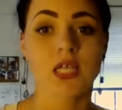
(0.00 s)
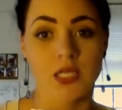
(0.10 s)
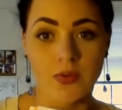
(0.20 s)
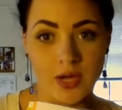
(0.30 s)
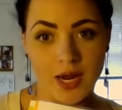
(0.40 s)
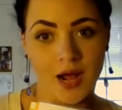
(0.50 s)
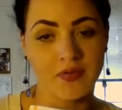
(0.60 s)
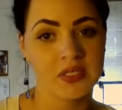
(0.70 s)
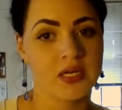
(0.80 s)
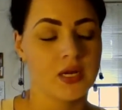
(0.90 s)
because we're
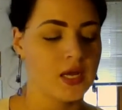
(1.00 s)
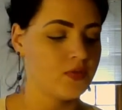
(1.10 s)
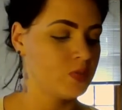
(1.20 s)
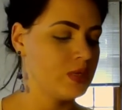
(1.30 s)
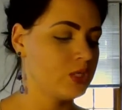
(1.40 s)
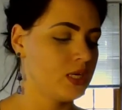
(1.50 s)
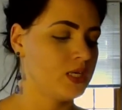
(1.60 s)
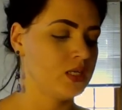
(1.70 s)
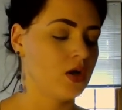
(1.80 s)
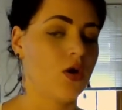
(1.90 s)
obviously going to give
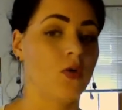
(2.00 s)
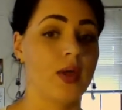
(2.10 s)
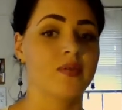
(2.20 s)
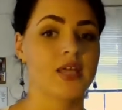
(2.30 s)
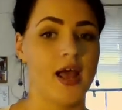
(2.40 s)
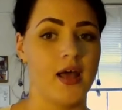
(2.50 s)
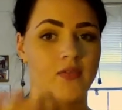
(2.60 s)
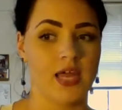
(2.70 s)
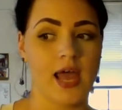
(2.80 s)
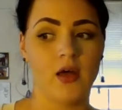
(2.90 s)
speeches, so we have to have
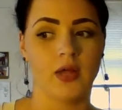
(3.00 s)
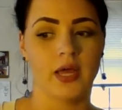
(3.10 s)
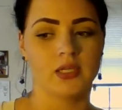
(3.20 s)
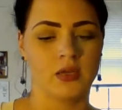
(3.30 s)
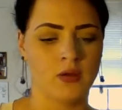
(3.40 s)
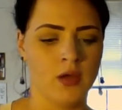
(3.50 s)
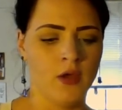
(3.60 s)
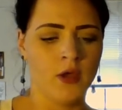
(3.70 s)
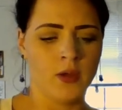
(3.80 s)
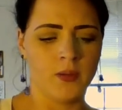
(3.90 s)
like outlines and
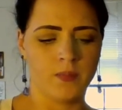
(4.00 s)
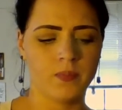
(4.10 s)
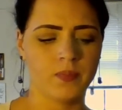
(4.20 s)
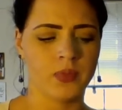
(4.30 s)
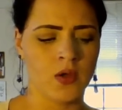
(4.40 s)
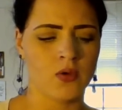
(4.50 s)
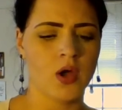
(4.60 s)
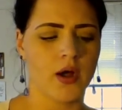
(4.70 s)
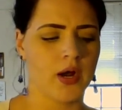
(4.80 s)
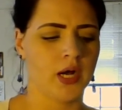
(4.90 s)
note
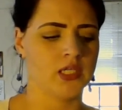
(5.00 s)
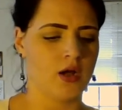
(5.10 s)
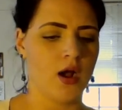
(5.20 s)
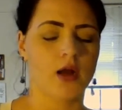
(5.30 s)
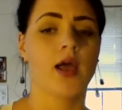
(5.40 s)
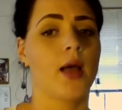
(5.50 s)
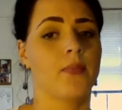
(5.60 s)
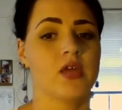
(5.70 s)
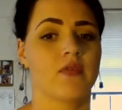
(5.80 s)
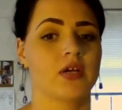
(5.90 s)
cards and a hard
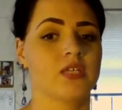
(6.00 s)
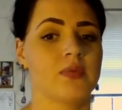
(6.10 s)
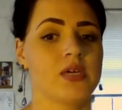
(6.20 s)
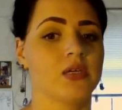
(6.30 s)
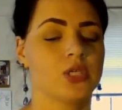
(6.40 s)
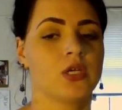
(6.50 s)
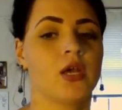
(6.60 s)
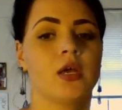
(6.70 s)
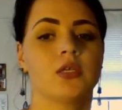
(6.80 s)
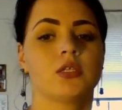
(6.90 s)
copy of our speech.
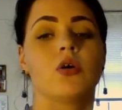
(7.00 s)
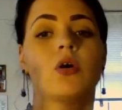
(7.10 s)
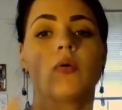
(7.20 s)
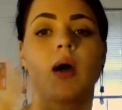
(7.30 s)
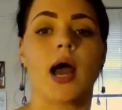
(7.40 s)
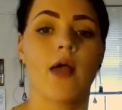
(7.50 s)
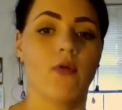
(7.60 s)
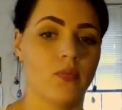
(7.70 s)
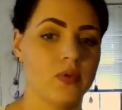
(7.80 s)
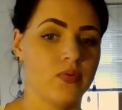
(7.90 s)
So I
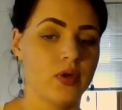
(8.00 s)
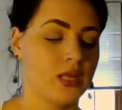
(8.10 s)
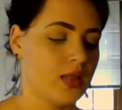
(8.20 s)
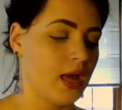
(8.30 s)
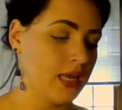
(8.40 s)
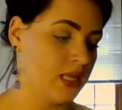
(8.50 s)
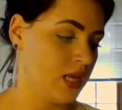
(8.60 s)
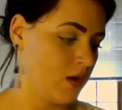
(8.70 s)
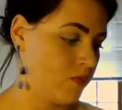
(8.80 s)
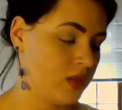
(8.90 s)
will be putting that in
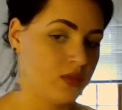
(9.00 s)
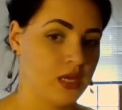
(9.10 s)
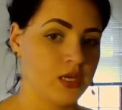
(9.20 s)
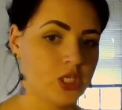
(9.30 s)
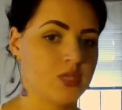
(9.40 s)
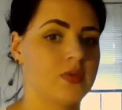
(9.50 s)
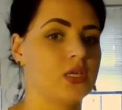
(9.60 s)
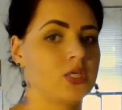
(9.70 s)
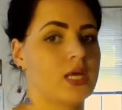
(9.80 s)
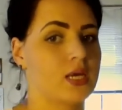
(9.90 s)
there with each
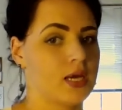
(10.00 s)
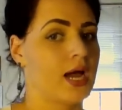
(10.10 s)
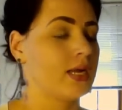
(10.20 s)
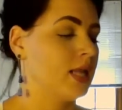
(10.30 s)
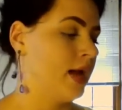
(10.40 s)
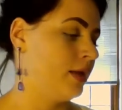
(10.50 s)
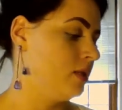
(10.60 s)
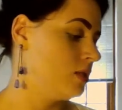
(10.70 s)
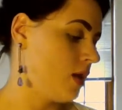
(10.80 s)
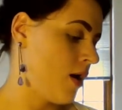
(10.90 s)
speech, like
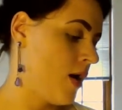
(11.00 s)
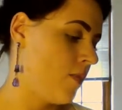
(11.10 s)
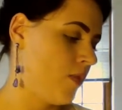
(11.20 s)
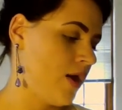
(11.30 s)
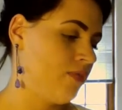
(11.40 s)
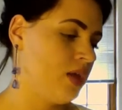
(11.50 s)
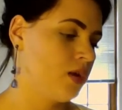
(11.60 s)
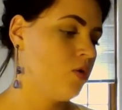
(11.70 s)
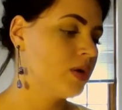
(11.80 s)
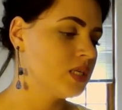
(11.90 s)
guidelines. And then
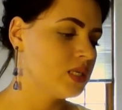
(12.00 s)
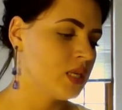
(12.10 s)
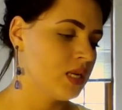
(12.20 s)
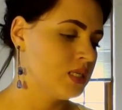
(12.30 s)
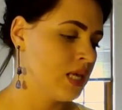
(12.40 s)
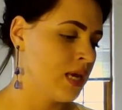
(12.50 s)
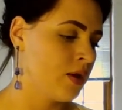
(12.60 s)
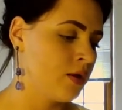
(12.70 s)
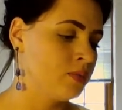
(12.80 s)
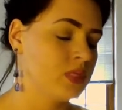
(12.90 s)
quizzes and
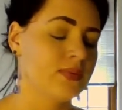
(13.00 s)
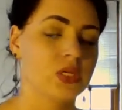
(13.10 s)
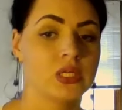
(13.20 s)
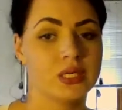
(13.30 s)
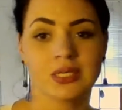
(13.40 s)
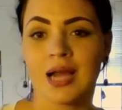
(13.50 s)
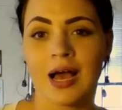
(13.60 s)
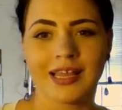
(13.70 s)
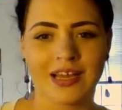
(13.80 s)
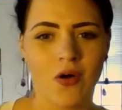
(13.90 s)
exams, which there's
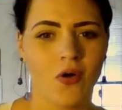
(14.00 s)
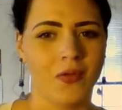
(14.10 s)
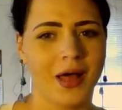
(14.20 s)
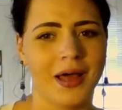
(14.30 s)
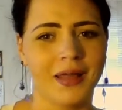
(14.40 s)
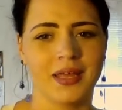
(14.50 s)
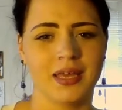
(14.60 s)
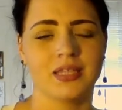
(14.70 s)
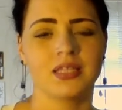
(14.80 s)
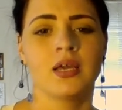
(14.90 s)
not like a whole lot. Like it's